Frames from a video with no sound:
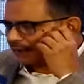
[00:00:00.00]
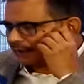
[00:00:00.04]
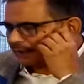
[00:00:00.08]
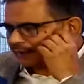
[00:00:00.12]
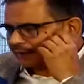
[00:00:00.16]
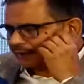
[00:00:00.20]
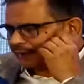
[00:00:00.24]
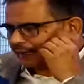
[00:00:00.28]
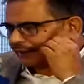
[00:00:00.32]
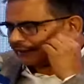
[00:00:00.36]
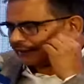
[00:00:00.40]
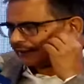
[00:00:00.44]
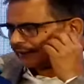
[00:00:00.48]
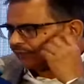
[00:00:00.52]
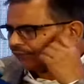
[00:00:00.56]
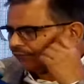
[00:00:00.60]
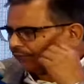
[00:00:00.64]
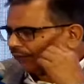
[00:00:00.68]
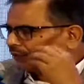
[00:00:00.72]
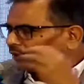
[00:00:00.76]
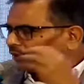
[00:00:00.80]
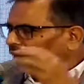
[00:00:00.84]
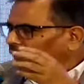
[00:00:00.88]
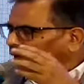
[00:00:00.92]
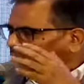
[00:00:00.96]
that he will
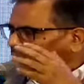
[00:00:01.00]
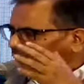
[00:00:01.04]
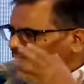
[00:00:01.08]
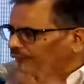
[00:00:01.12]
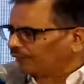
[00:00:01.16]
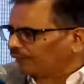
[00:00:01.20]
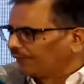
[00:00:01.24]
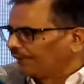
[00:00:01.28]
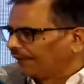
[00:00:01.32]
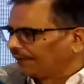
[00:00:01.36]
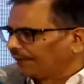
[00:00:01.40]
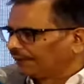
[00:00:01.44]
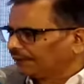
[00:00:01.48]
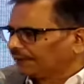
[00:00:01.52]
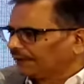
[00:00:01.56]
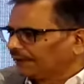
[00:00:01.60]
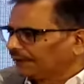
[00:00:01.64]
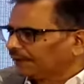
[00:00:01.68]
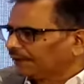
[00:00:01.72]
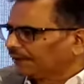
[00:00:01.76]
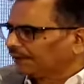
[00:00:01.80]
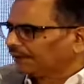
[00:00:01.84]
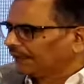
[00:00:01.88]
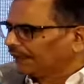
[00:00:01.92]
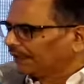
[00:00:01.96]
not wait
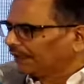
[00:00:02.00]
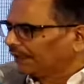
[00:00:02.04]
till